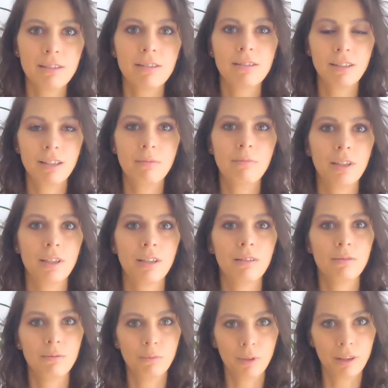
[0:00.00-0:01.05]
That's the same
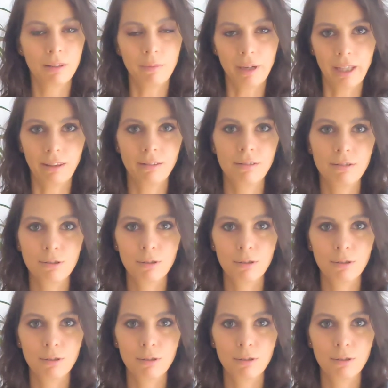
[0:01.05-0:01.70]
thing with the method.